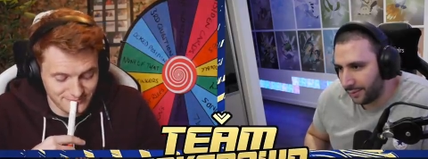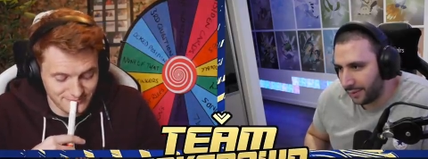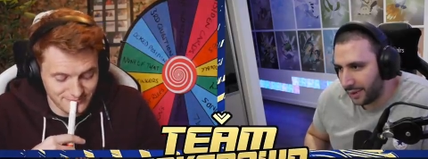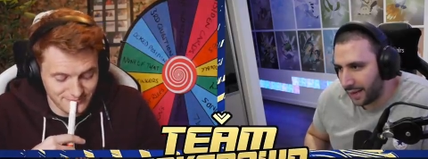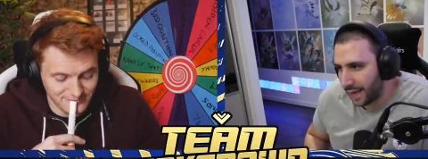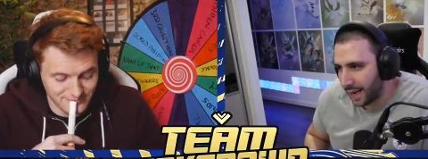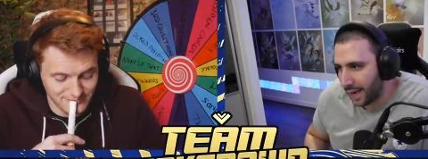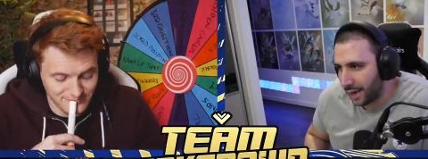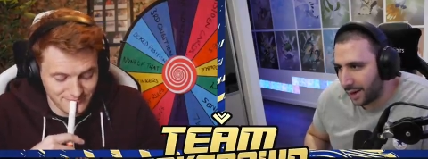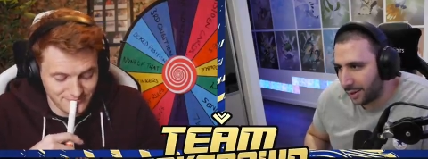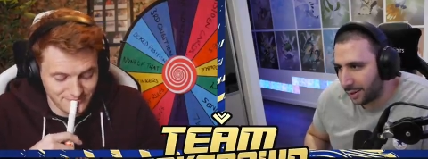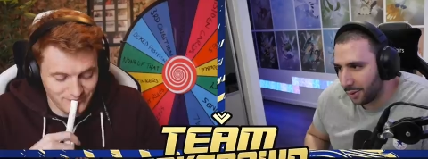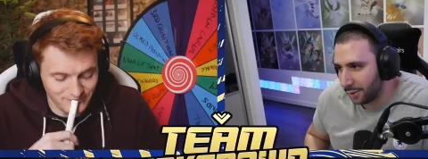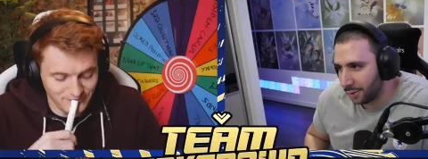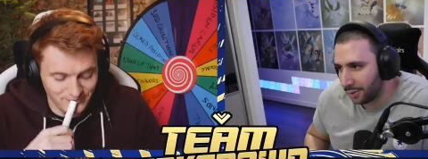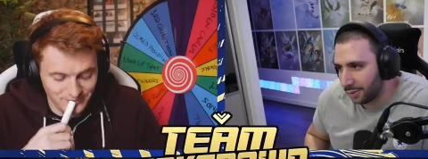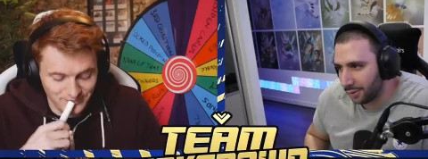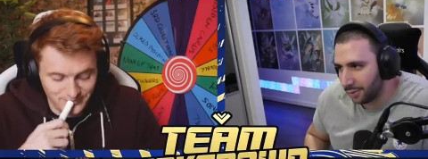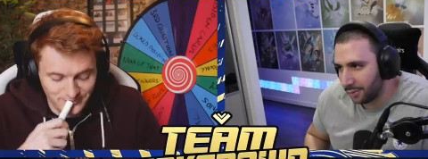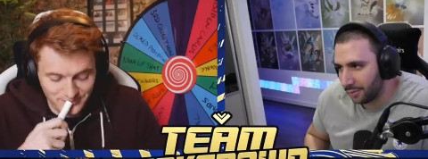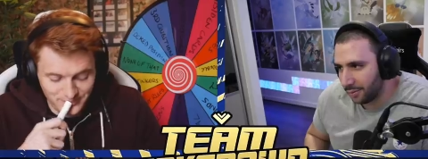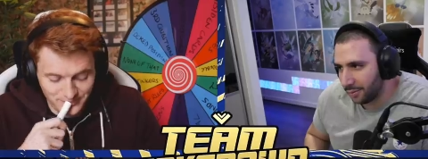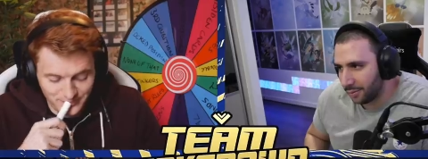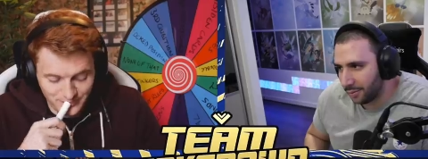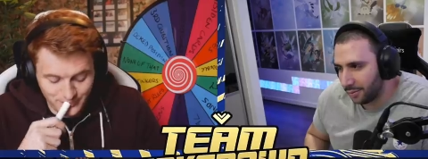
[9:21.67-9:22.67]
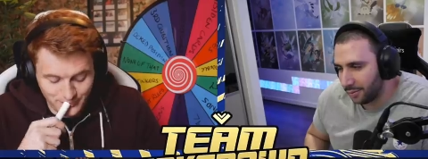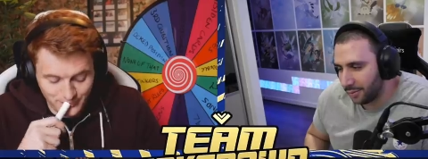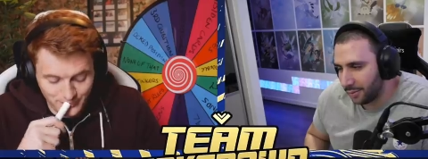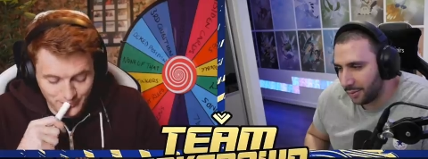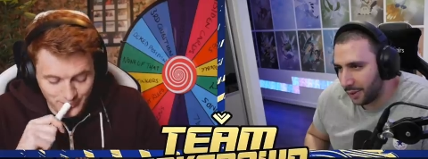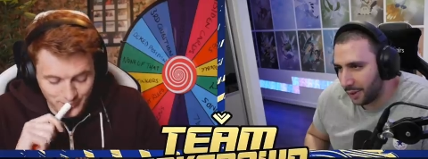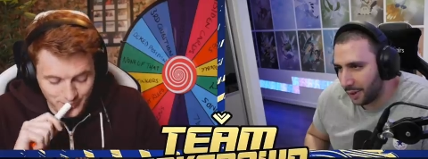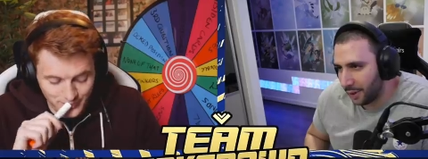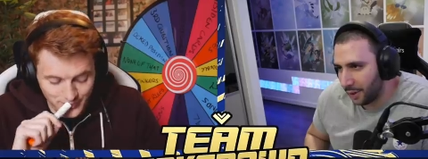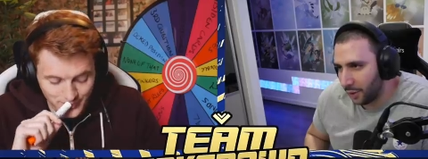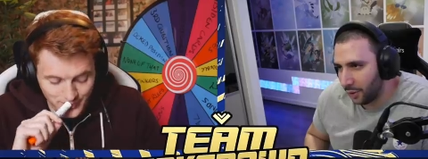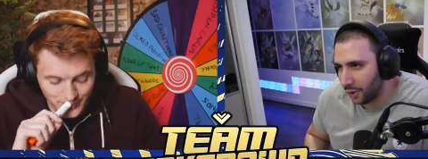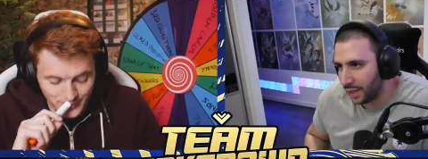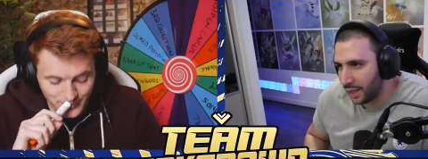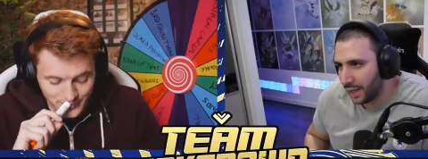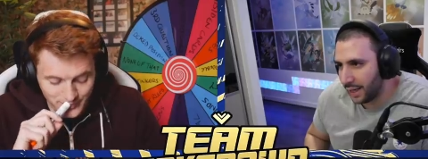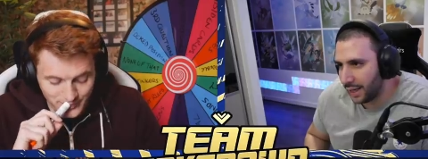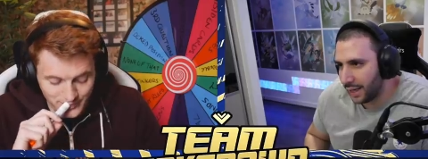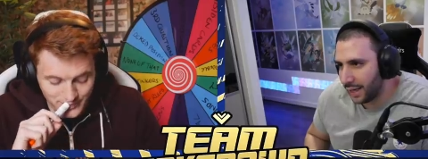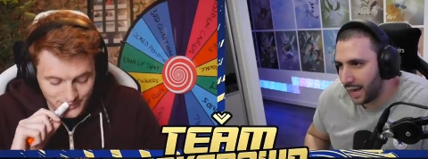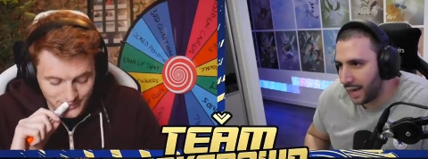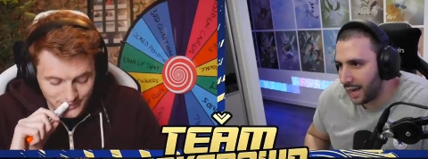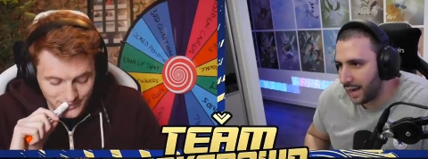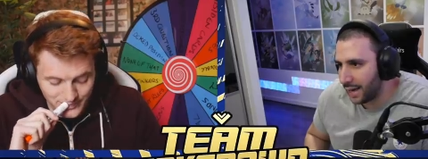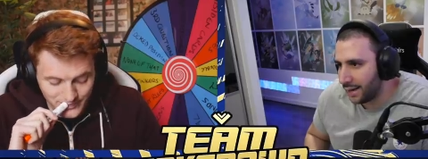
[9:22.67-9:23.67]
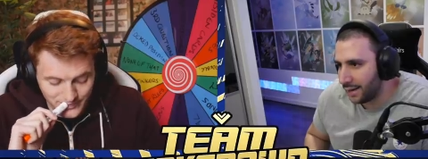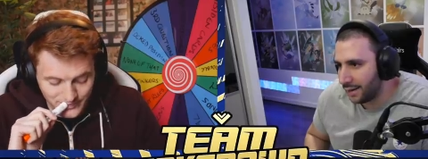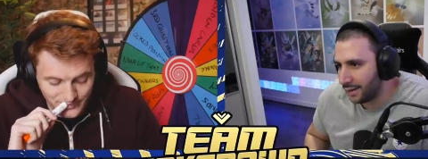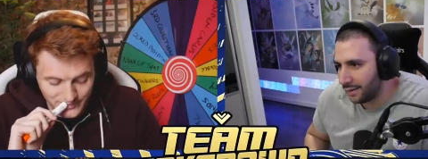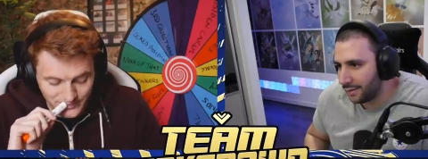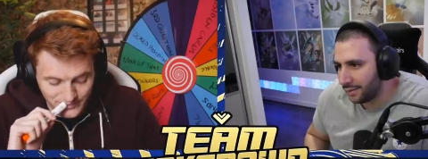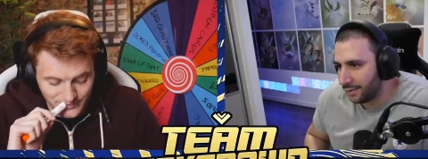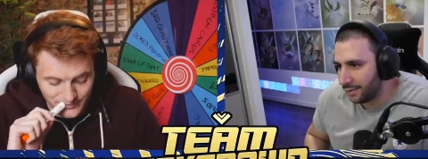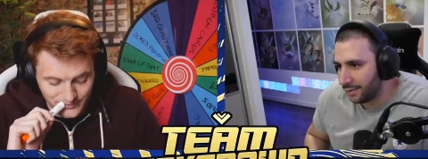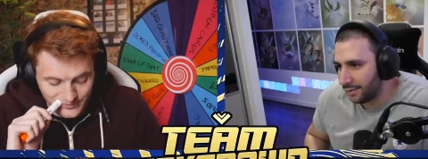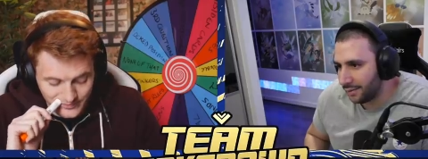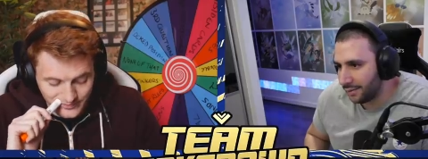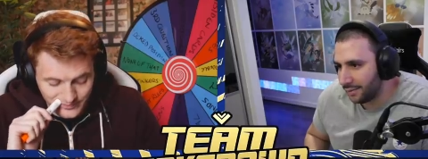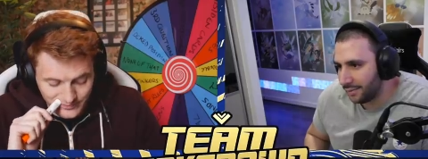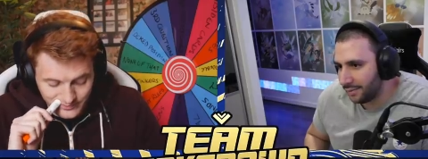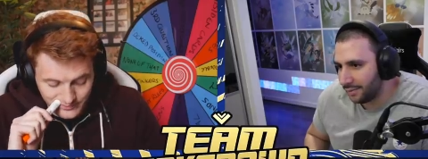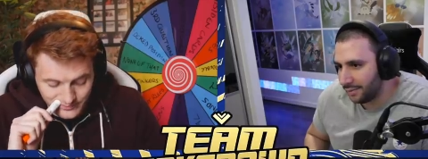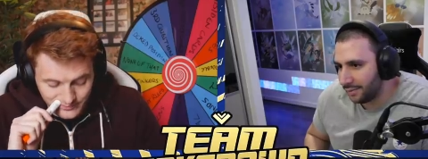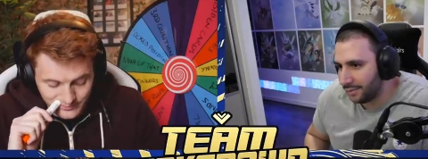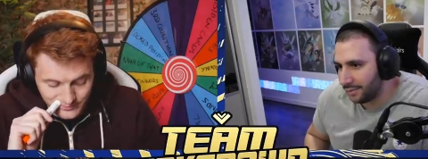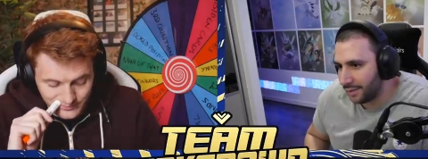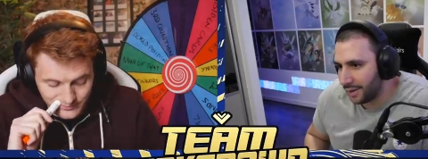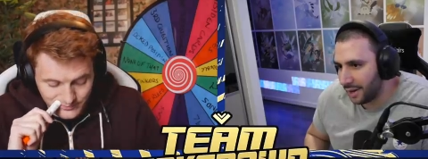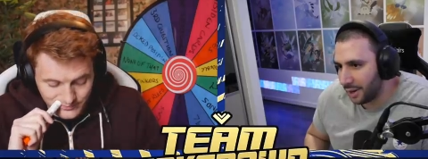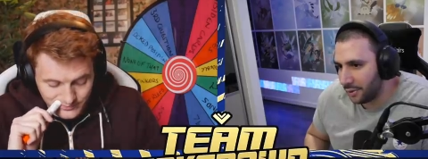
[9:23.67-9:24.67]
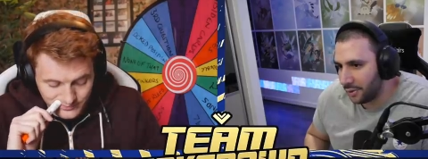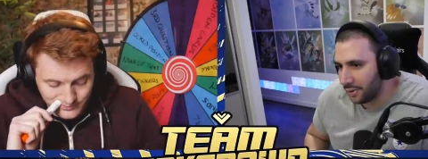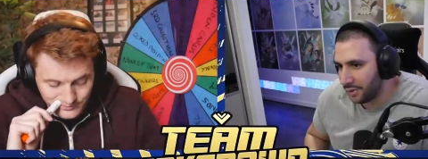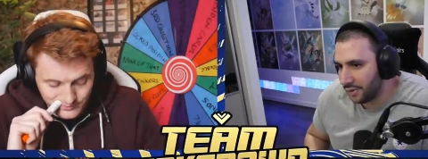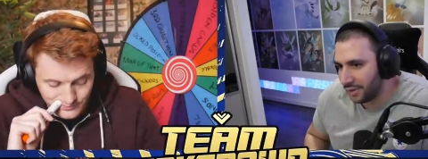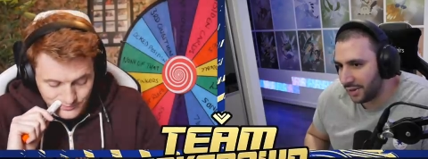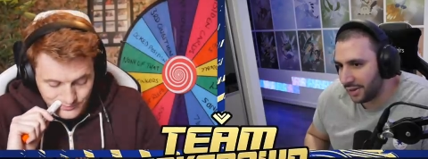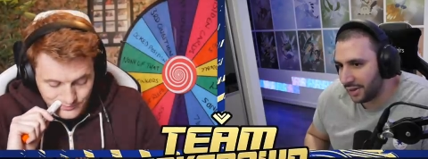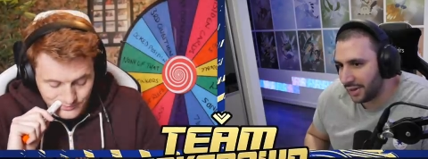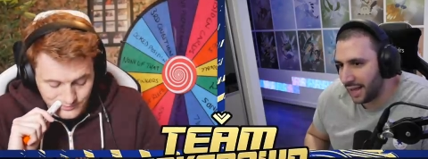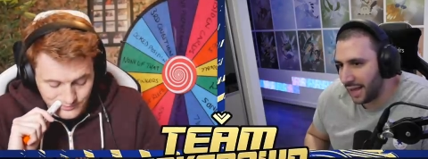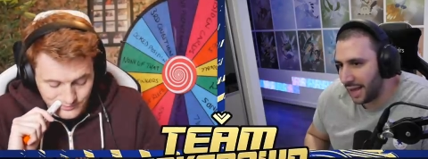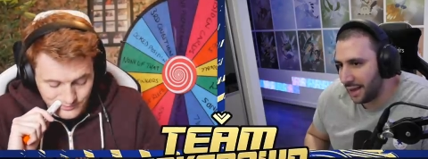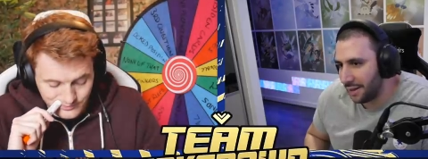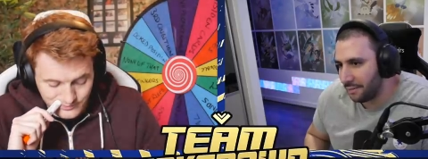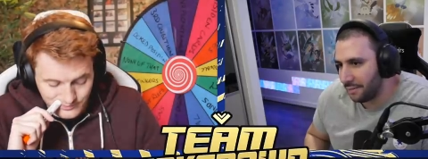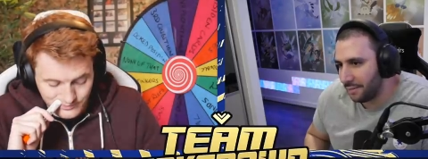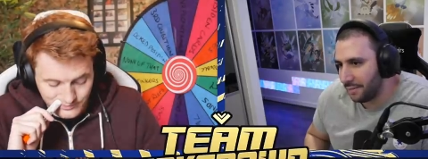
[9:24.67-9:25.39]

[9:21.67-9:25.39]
Speaker 1: Now, looking at it, there isn't that